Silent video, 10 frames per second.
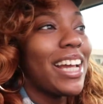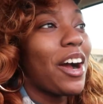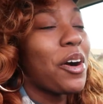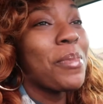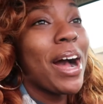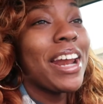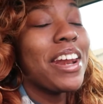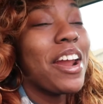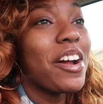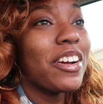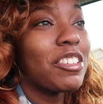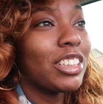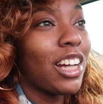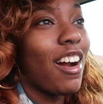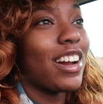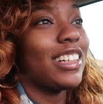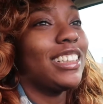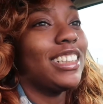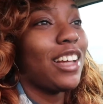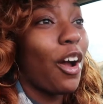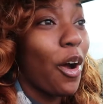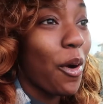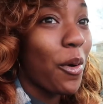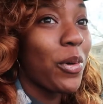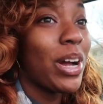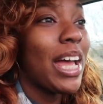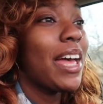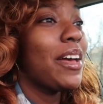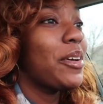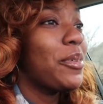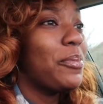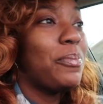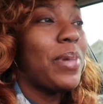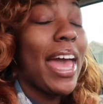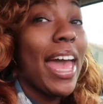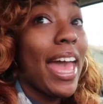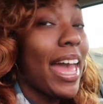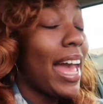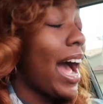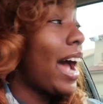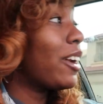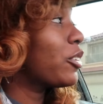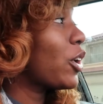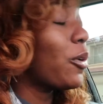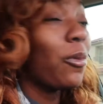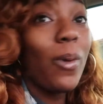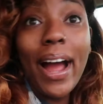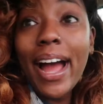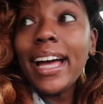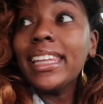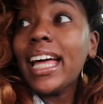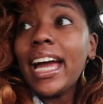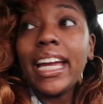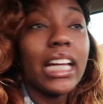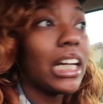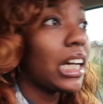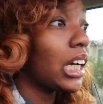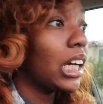y'all my nerves are so bad i don't know why like